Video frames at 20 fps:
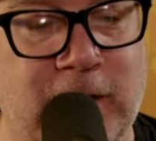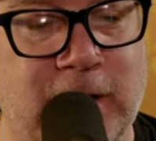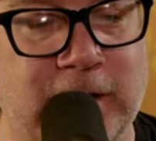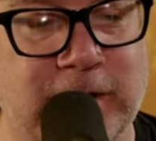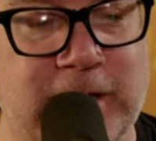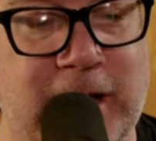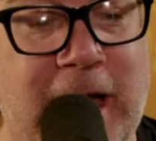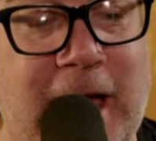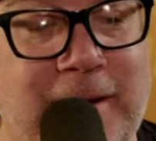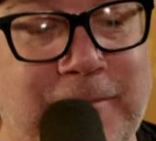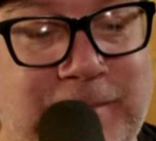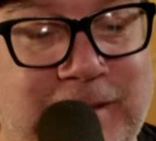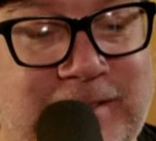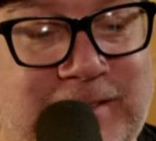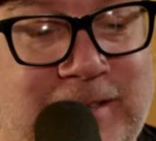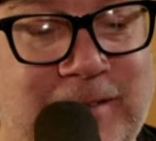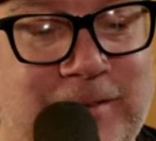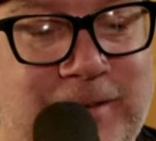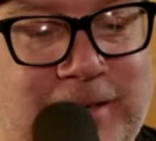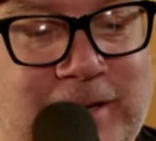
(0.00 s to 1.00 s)
You had me
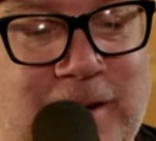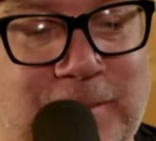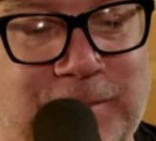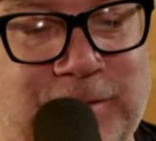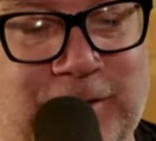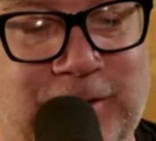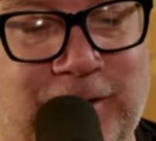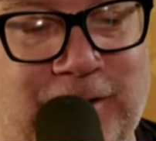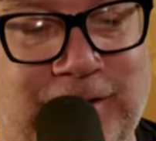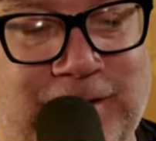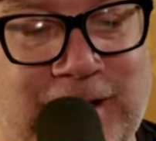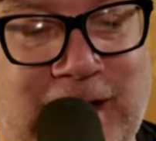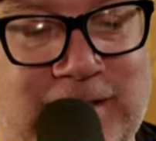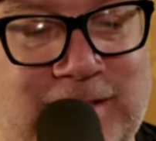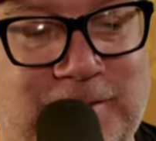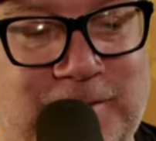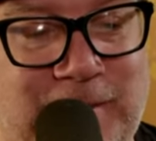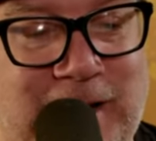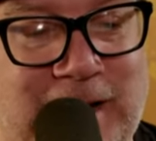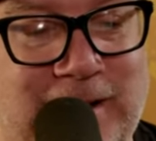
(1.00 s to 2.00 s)
tearing up, sir.
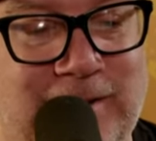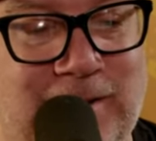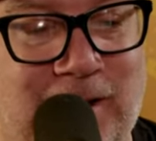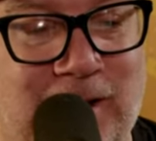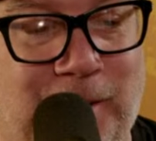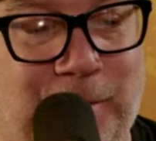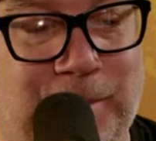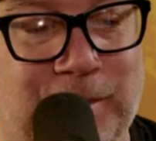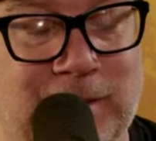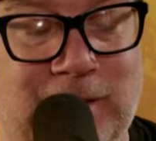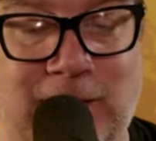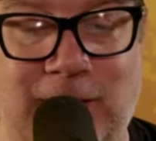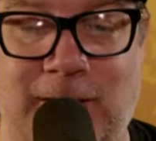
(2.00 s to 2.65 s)
Next man up.